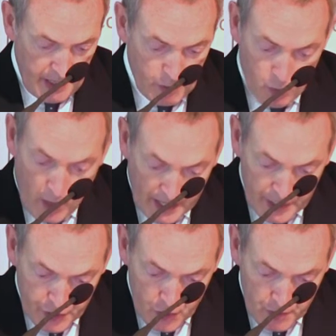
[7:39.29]
It was
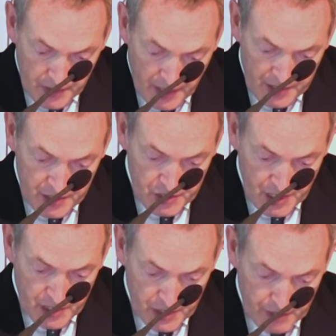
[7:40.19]
widely assumed in the
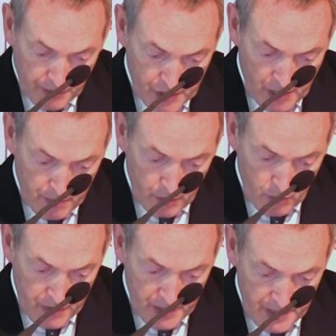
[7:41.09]
1960s, for example,
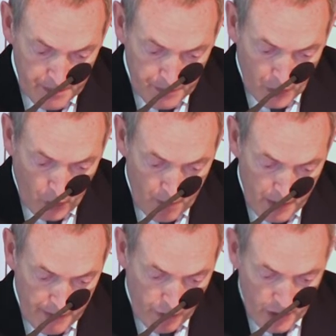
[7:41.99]
when the
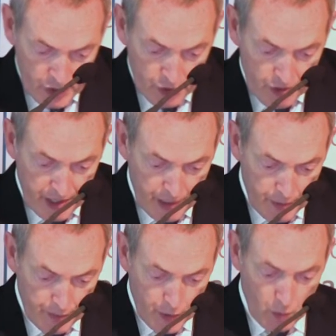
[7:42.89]
Non-Proliferation Treaty
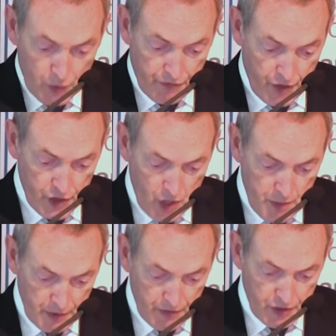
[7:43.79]
was first
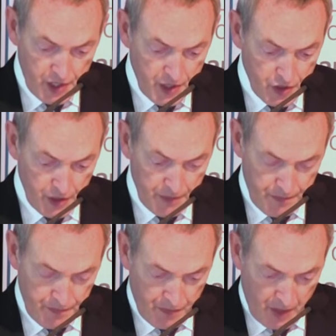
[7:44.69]
opened for signature,
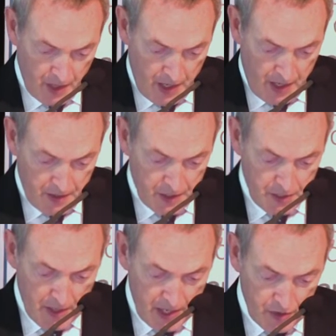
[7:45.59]
that
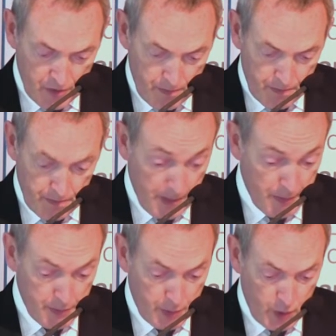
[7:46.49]
as many as
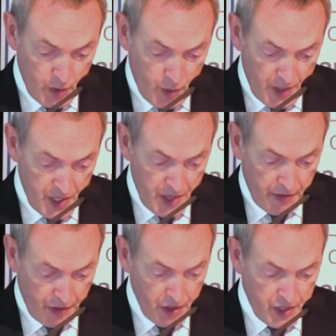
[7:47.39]
perhaps between 20
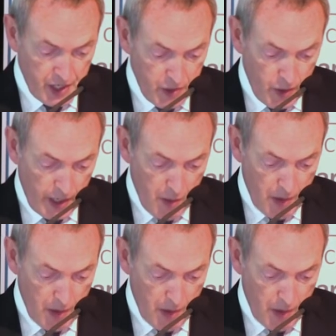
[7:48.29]
and 30 nuclear